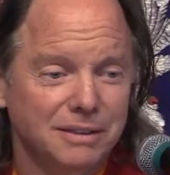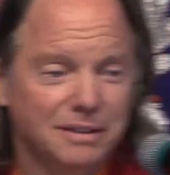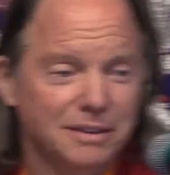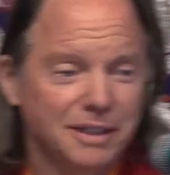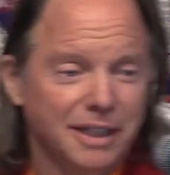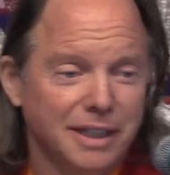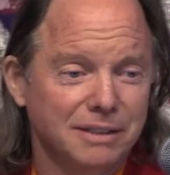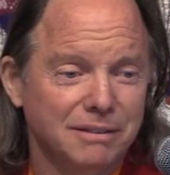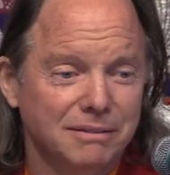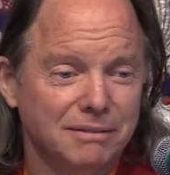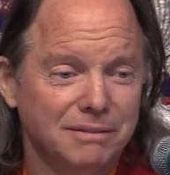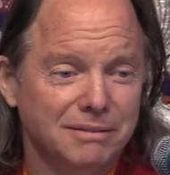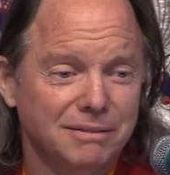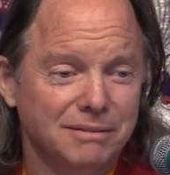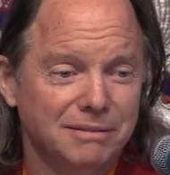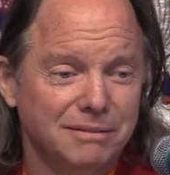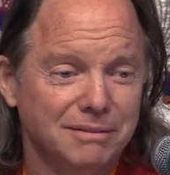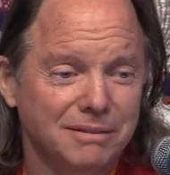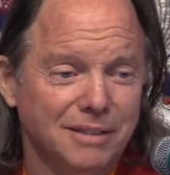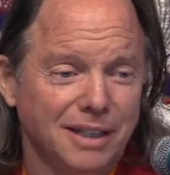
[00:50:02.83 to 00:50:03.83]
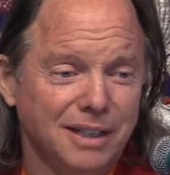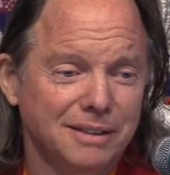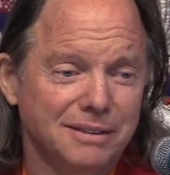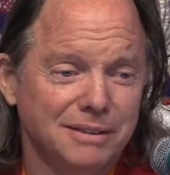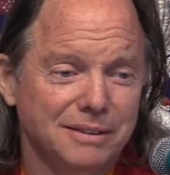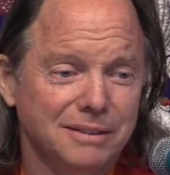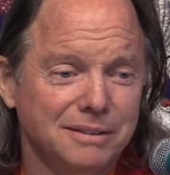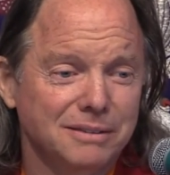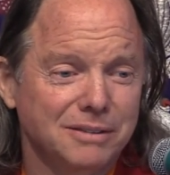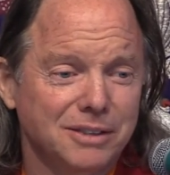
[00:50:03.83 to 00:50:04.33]
like, I
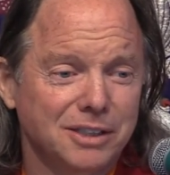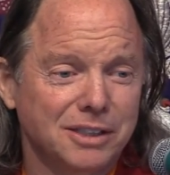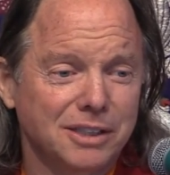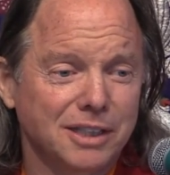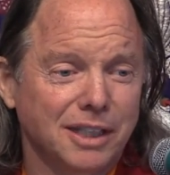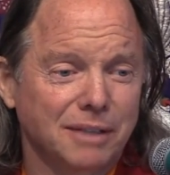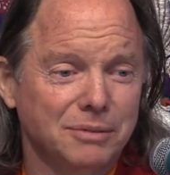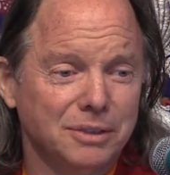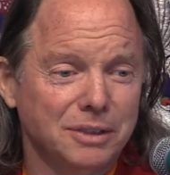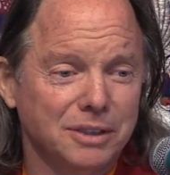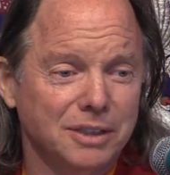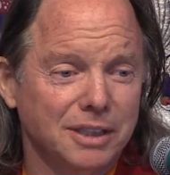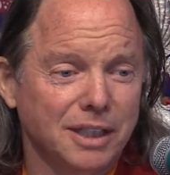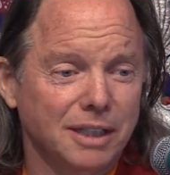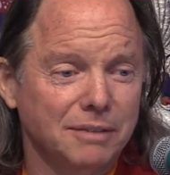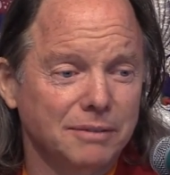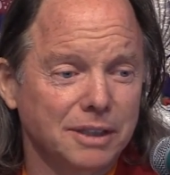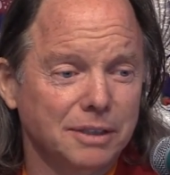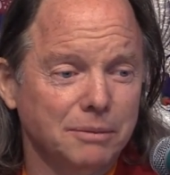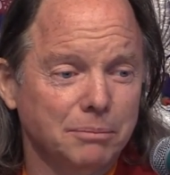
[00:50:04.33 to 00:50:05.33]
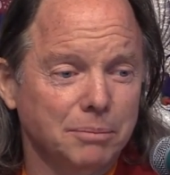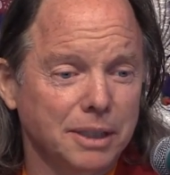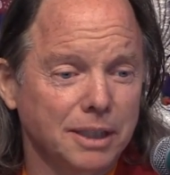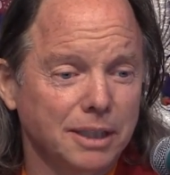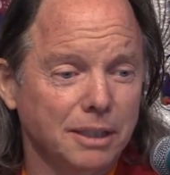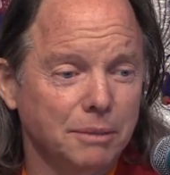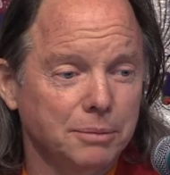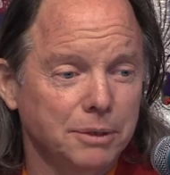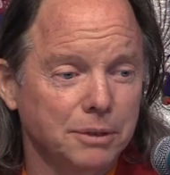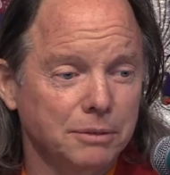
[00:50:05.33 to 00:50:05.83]
don't know, just after 7,
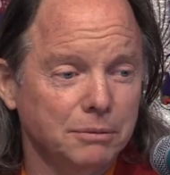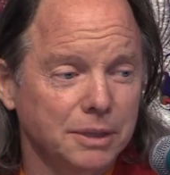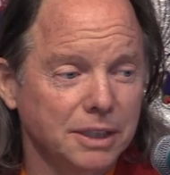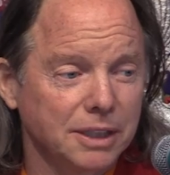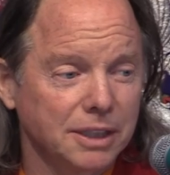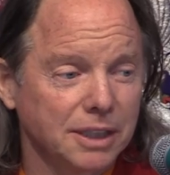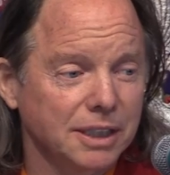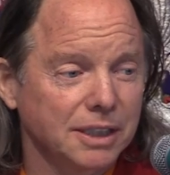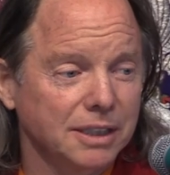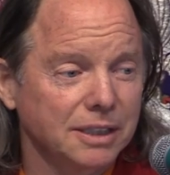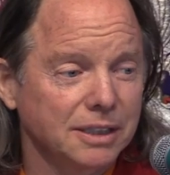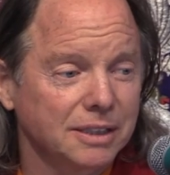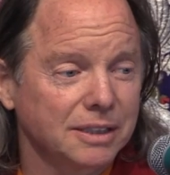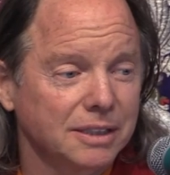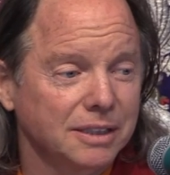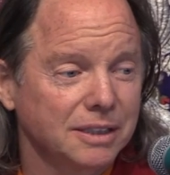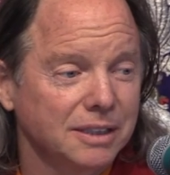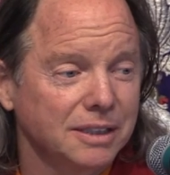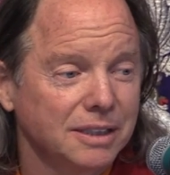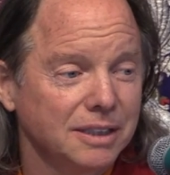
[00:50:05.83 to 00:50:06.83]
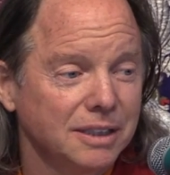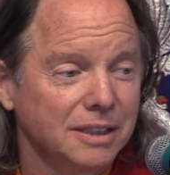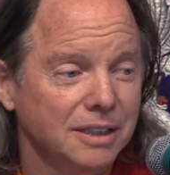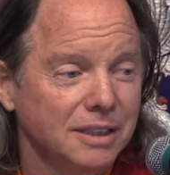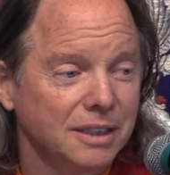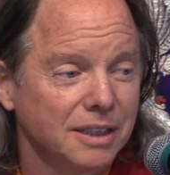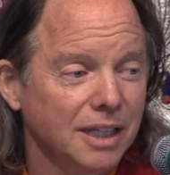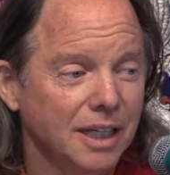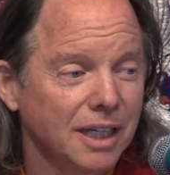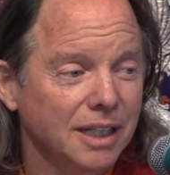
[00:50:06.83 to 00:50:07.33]
pick up your reading,
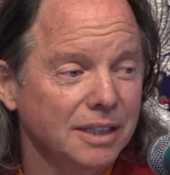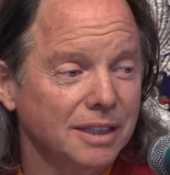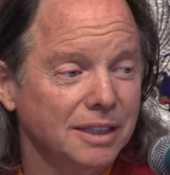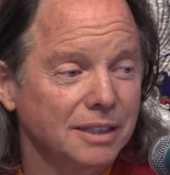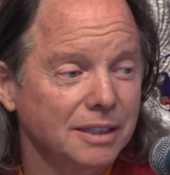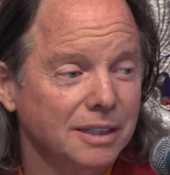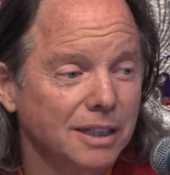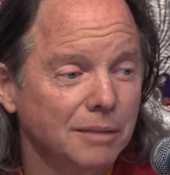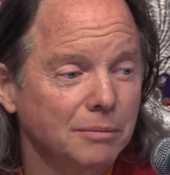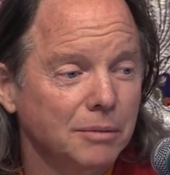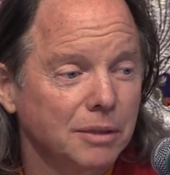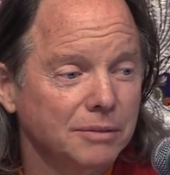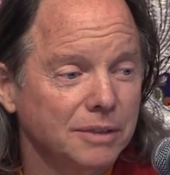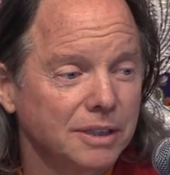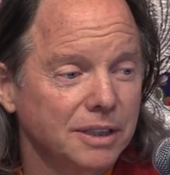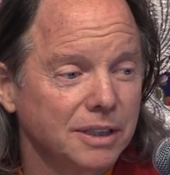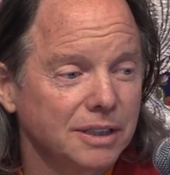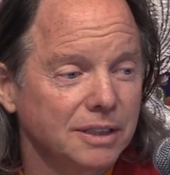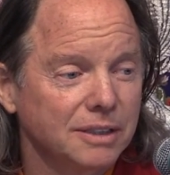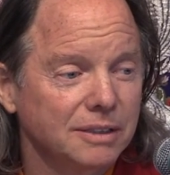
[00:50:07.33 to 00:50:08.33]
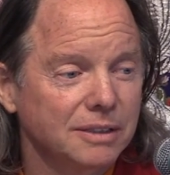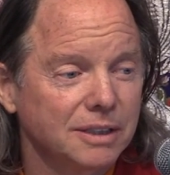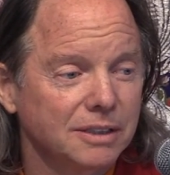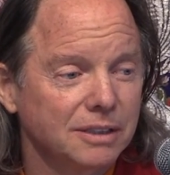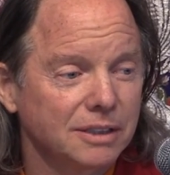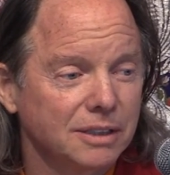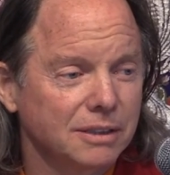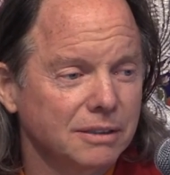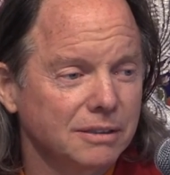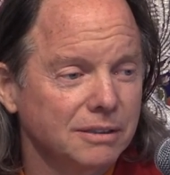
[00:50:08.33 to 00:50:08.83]
and then come over here and
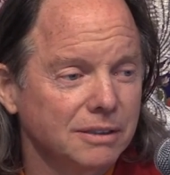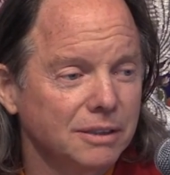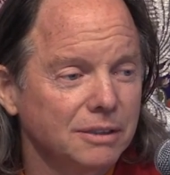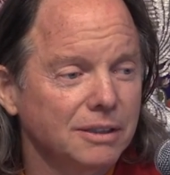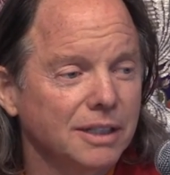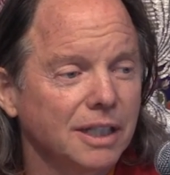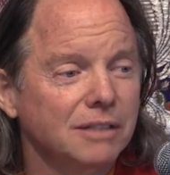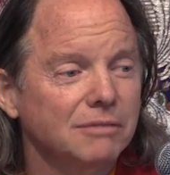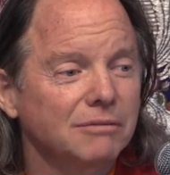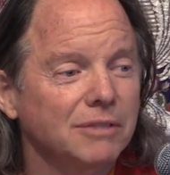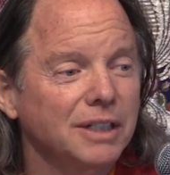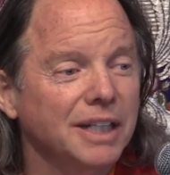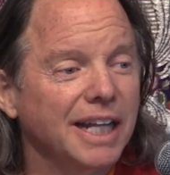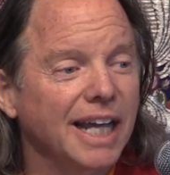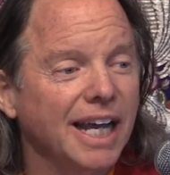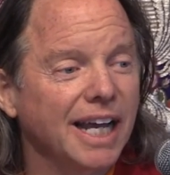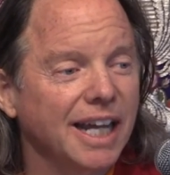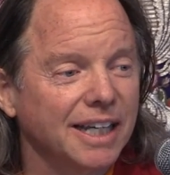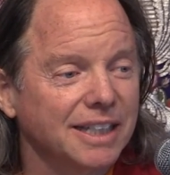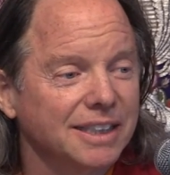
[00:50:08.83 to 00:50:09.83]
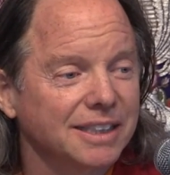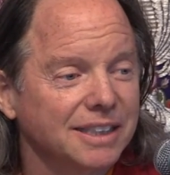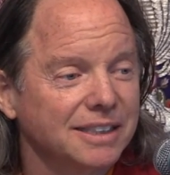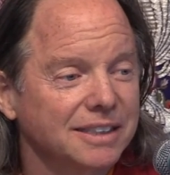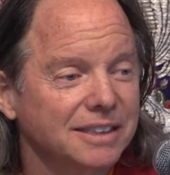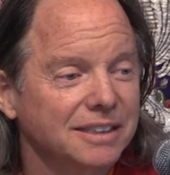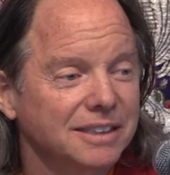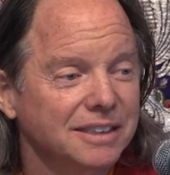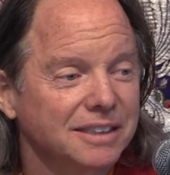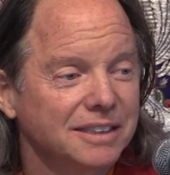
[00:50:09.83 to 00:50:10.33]
just, you can
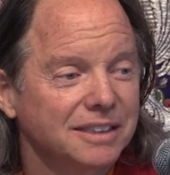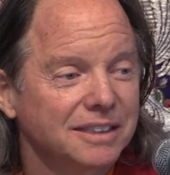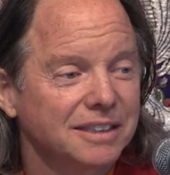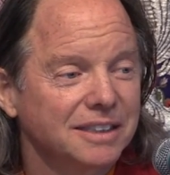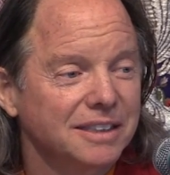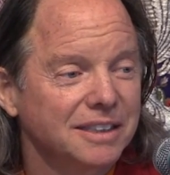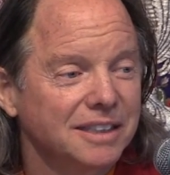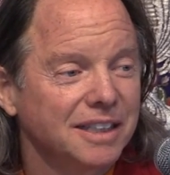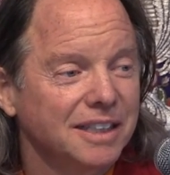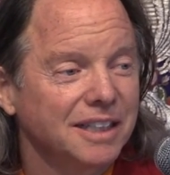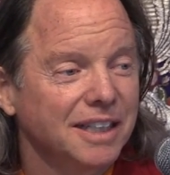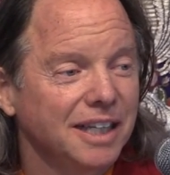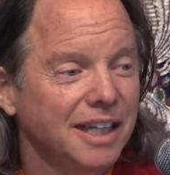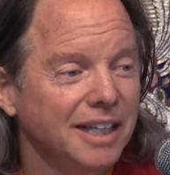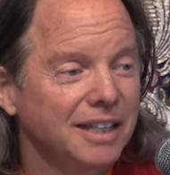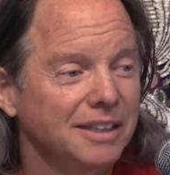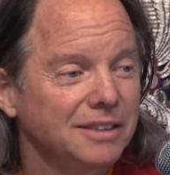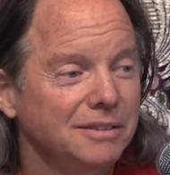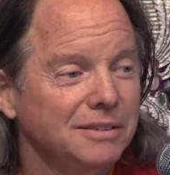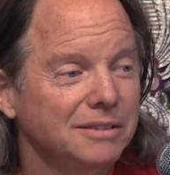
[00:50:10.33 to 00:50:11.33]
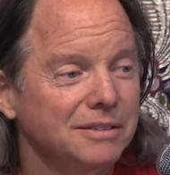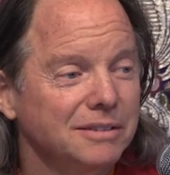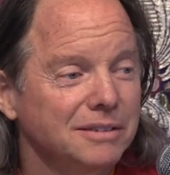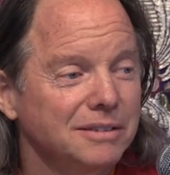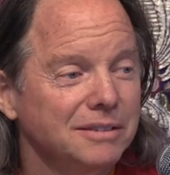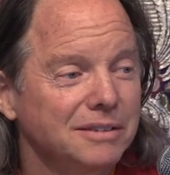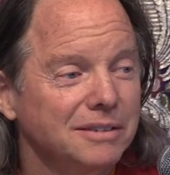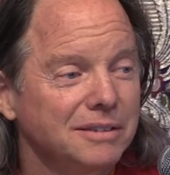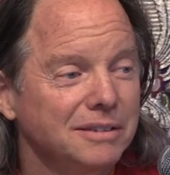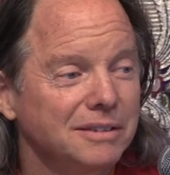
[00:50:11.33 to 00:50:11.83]
relax, and
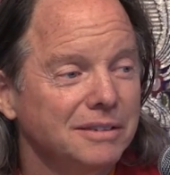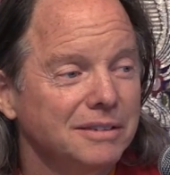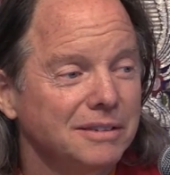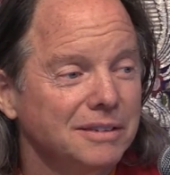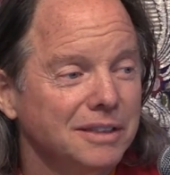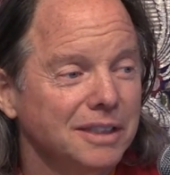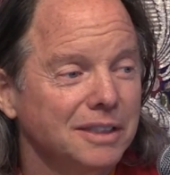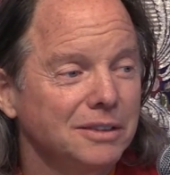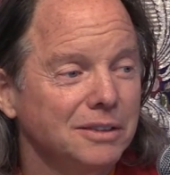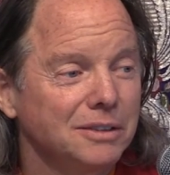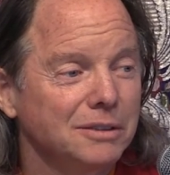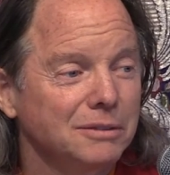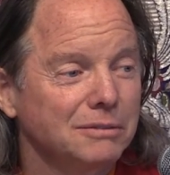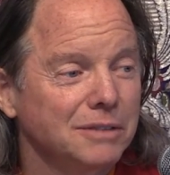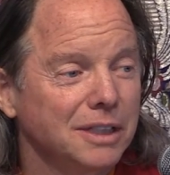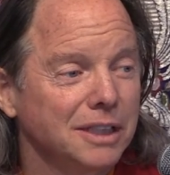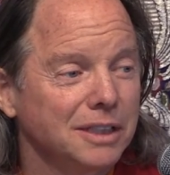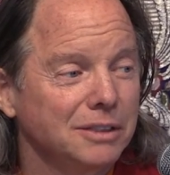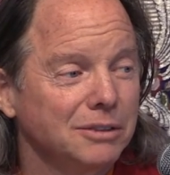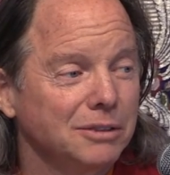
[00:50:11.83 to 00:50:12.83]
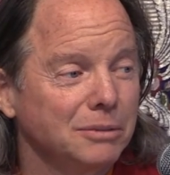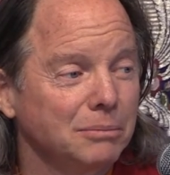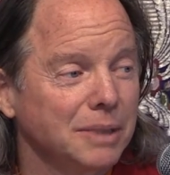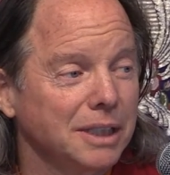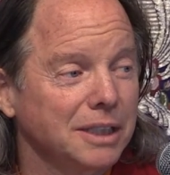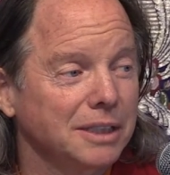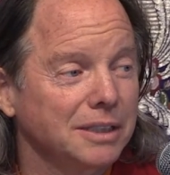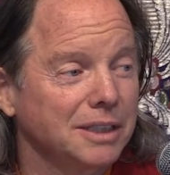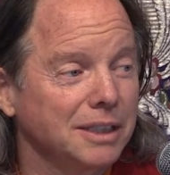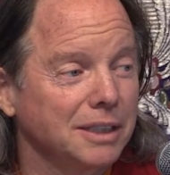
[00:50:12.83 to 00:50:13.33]
then you're ready to
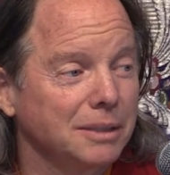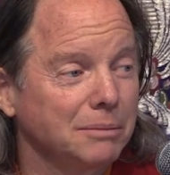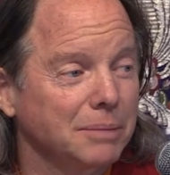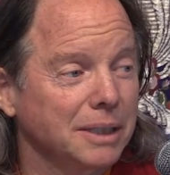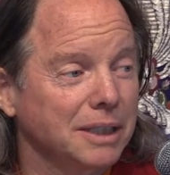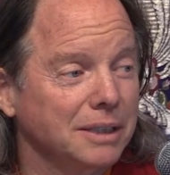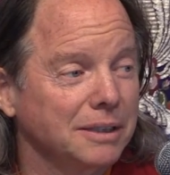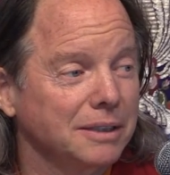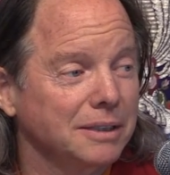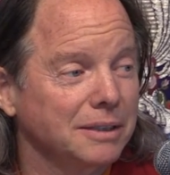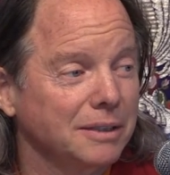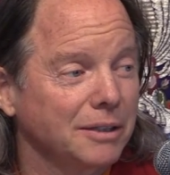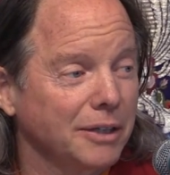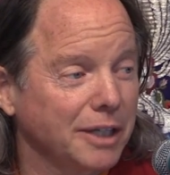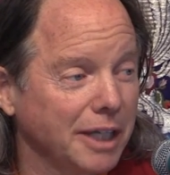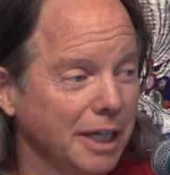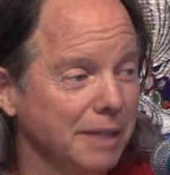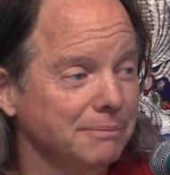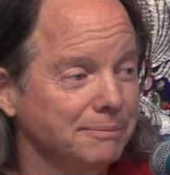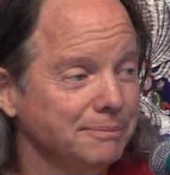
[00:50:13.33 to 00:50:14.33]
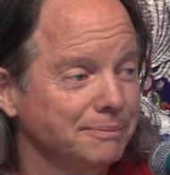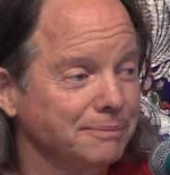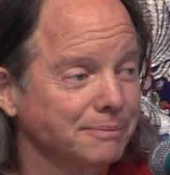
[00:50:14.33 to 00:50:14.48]
meditate better, okay?